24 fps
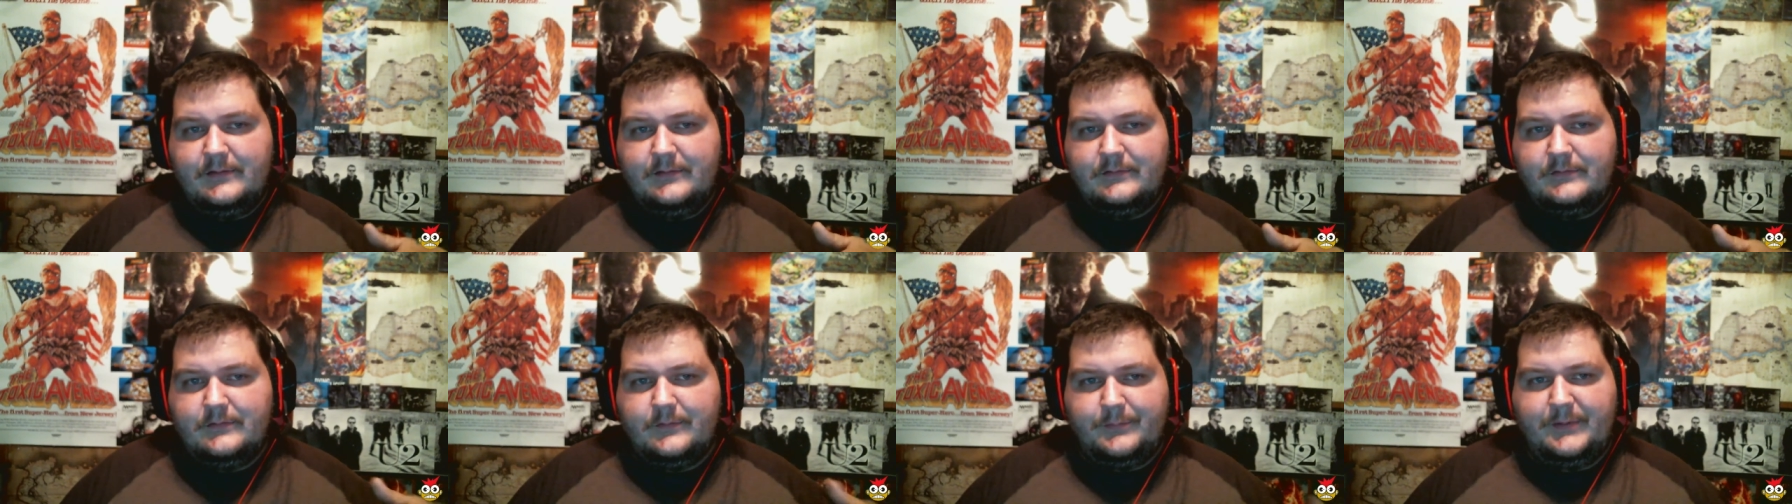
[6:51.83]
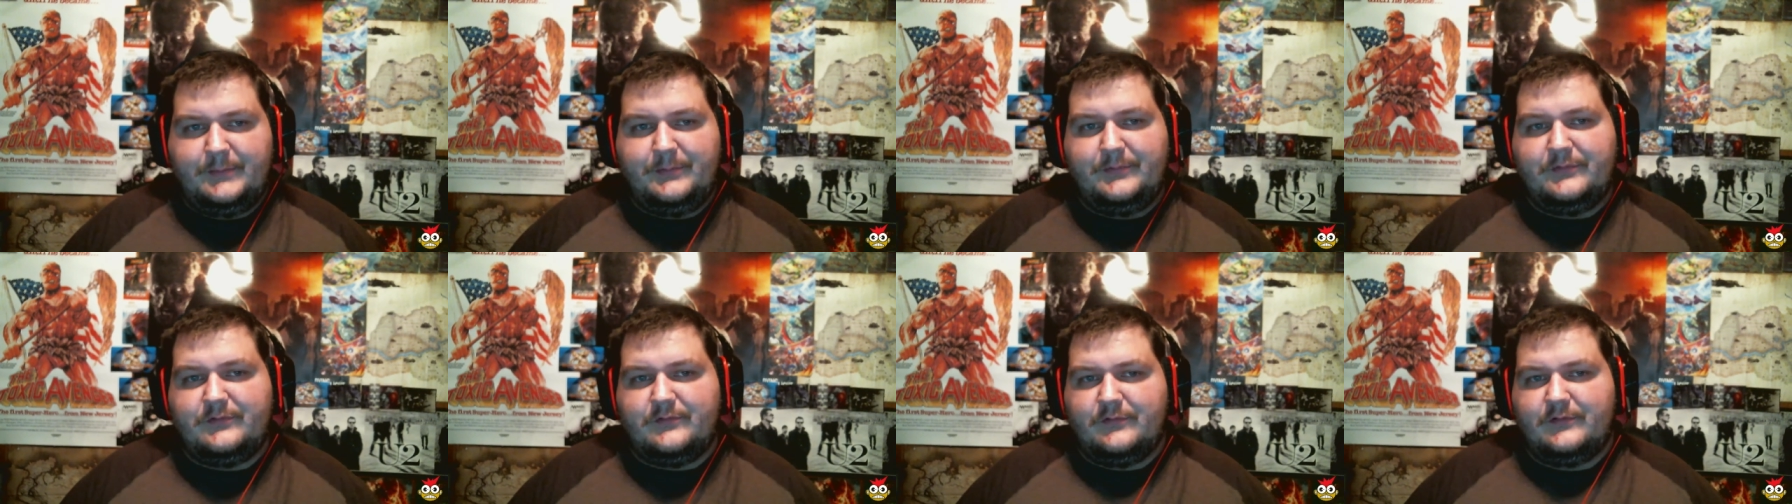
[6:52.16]
The
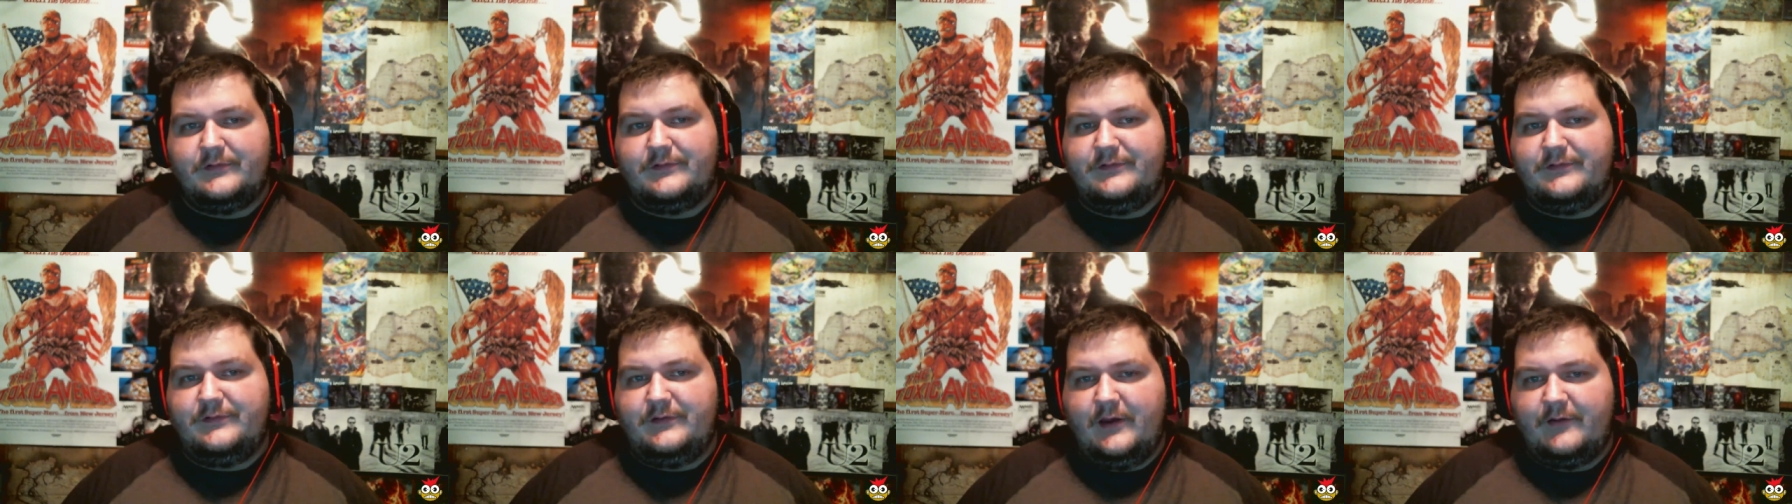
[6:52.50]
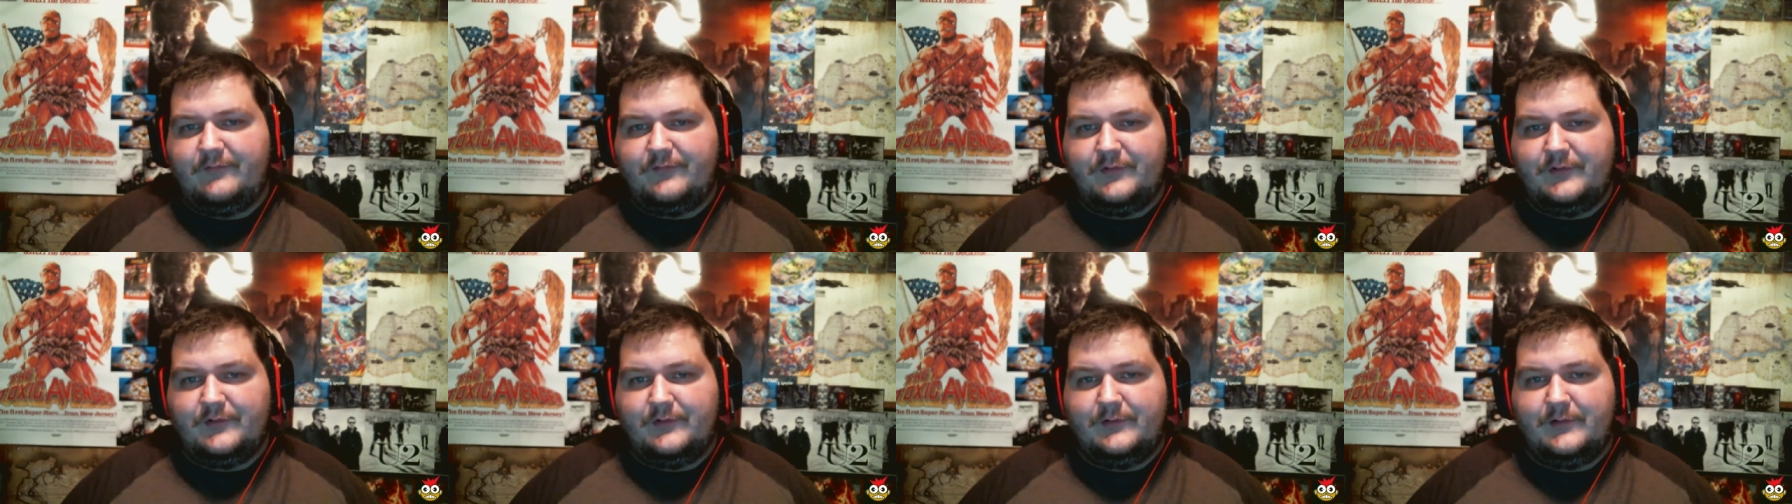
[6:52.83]
people that's going to
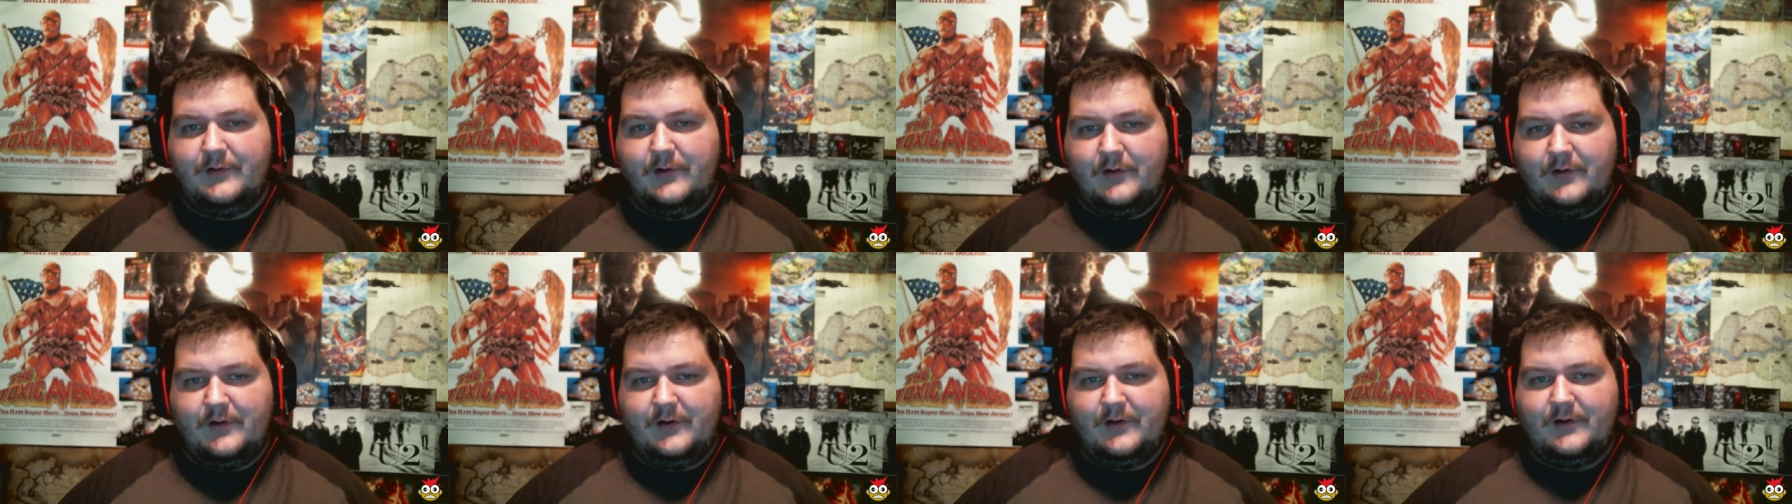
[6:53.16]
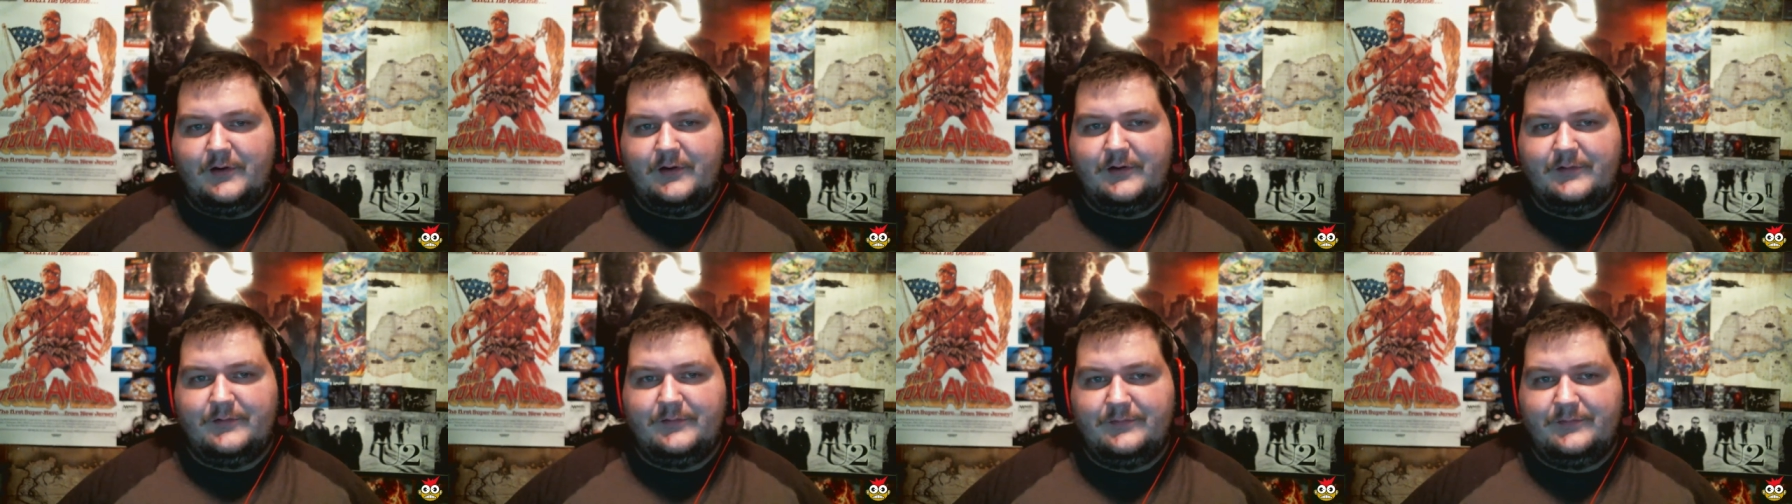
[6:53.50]
suffer
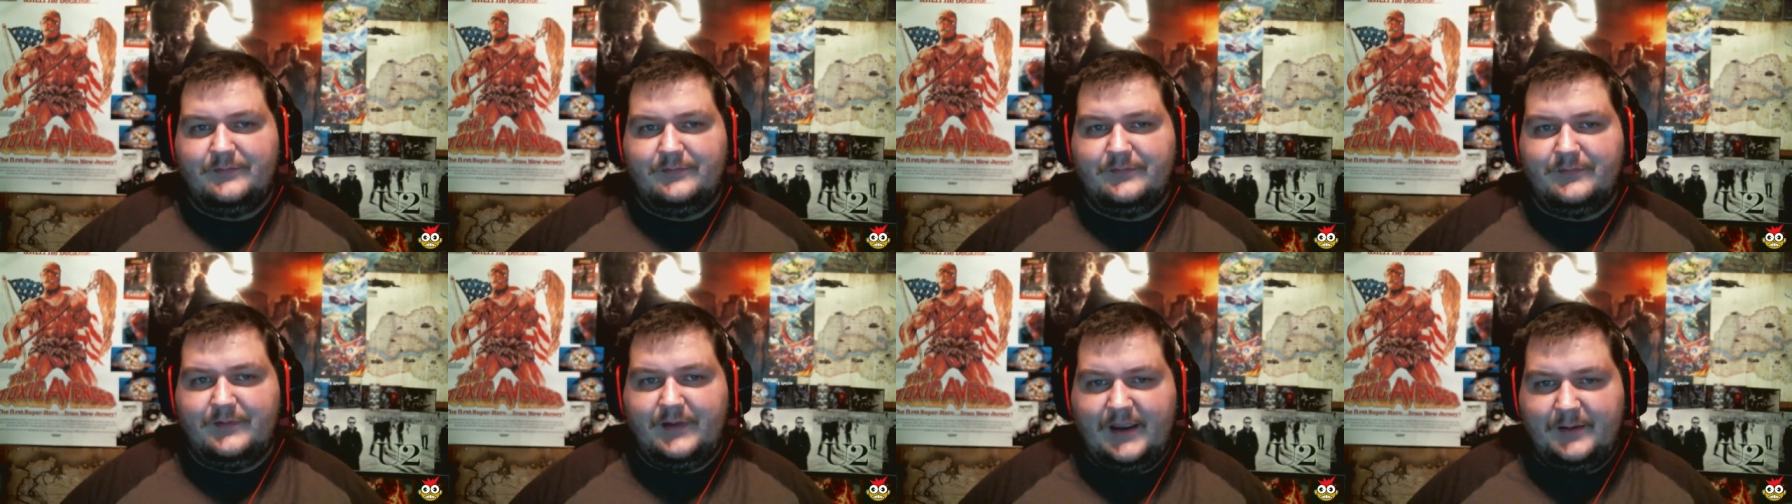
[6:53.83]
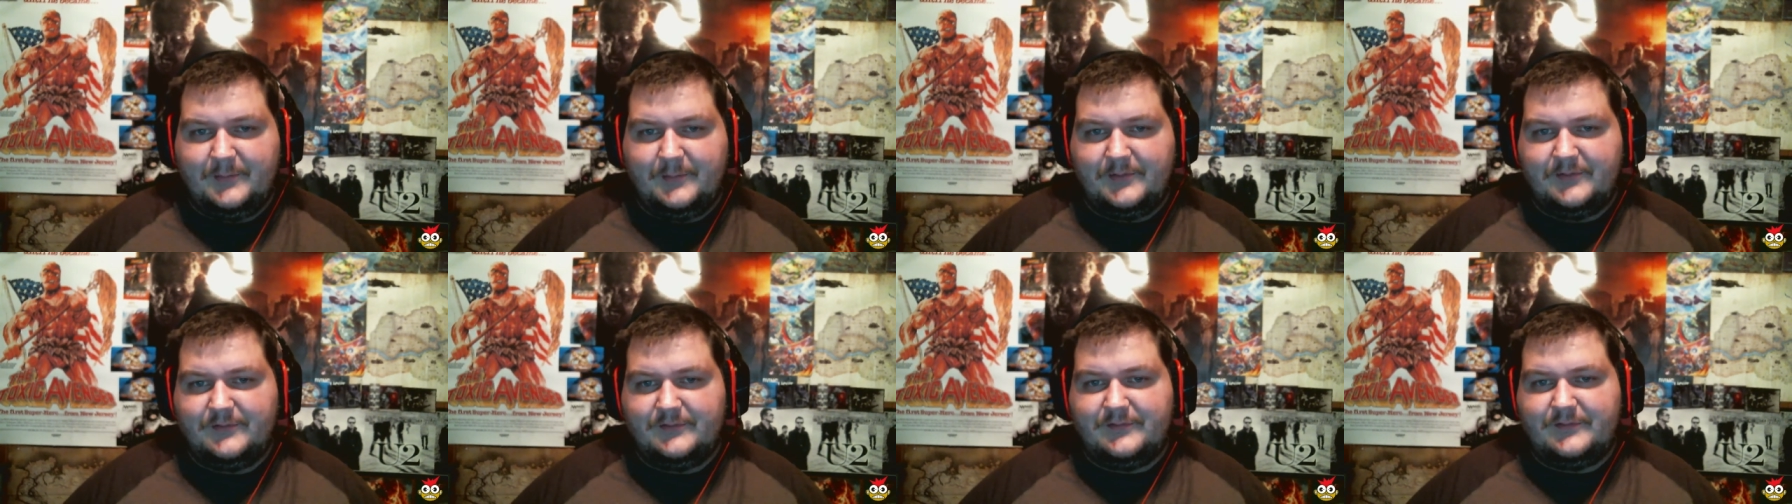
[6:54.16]
are
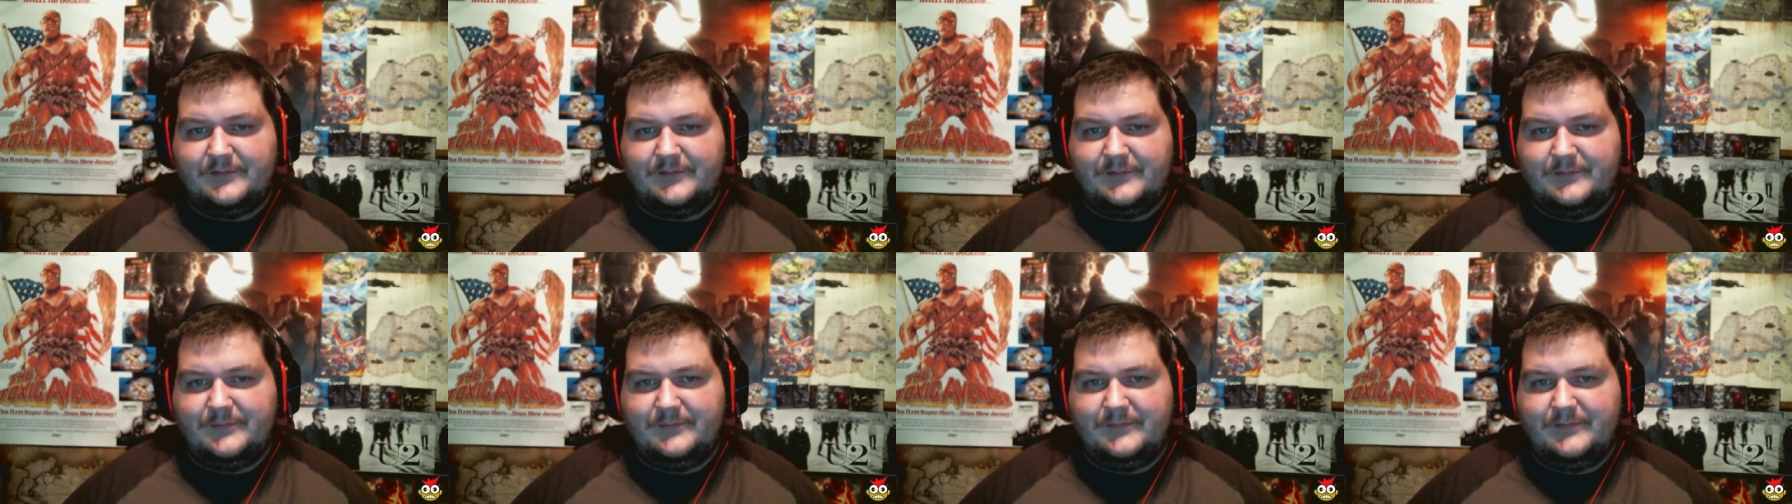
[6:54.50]
gamers